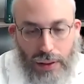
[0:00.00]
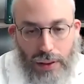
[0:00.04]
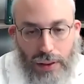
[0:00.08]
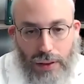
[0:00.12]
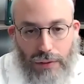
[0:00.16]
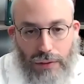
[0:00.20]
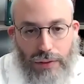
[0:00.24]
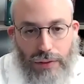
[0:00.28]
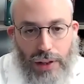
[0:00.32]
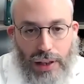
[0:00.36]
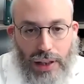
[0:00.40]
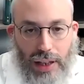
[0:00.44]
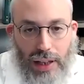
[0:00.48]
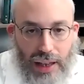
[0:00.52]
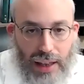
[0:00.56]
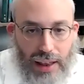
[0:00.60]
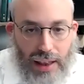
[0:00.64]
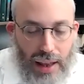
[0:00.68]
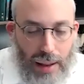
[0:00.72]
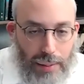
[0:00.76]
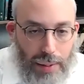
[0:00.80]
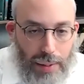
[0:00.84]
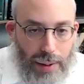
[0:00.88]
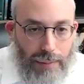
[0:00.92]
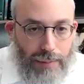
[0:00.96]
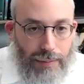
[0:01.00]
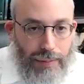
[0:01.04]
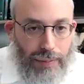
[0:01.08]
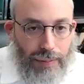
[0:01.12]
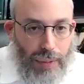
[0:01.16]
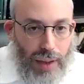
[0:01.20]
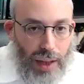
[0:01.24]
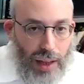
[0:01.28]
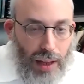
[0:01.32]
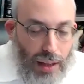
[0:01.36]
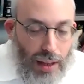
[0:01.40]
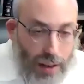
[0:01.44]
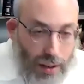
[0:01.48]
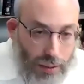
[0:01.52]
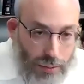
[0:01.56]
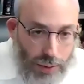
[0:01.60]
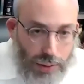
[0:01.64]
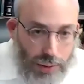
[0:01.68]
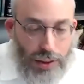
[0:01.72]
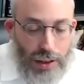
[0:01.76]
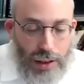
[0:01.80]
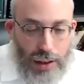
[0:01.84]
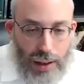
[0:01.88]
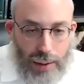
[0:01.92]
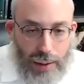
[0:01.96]
the Frierdiker Rebbe
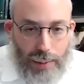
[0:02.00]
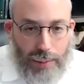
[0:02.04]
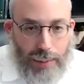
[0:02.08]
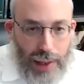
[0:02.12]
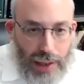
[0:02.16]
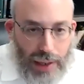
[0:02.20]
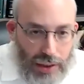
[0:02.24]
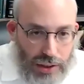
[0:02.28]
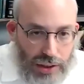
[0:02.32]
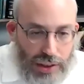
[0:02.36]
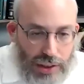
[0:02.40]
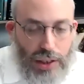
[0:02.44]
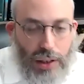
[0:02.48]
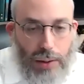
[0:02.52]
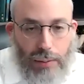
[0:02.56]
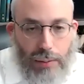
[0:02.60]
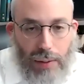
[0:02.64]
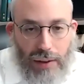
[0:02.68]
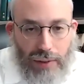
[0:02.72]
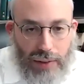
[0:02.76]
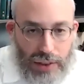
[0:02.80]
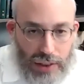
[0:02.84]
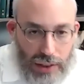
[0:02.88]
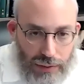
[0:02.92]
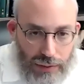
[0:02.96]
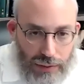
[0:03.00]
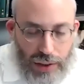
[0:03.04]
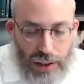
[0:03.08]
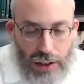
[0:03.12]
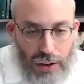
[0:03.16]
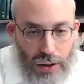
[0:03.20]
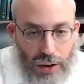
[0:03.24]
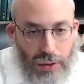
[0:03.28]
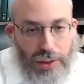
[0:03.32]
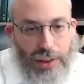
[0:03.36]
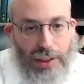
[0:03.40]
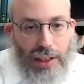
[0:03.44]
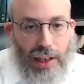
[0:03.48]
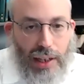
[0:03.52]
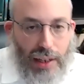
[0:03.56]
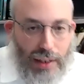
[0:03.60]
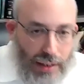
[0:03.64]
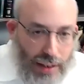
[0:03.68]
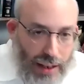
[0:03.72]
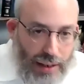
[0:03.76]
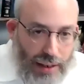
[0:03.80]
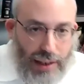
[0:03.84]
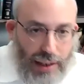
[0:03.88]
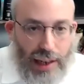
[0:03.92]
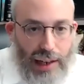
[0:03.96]
which the Rebbe made a siyum, obviously for the yahrzeit,
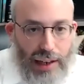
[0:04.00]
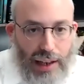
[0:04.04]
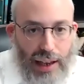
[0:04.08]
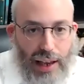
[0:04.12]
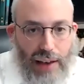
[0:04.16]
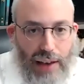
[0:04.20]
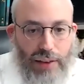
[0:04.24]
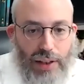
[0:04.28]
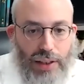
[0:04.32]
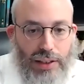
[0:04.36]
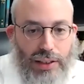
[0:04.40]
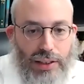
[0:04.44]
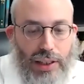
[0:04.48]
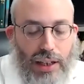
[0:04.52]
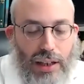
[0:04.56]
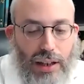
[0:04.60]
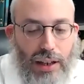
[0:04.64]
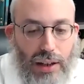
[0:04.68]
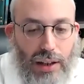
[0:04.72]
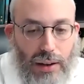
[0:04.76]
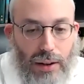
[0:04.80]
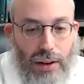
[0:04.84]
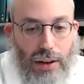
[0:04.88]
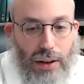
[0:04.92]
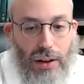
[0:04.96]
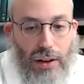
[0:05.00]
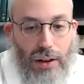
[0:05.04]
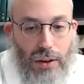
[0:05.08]
and then gave the sicha,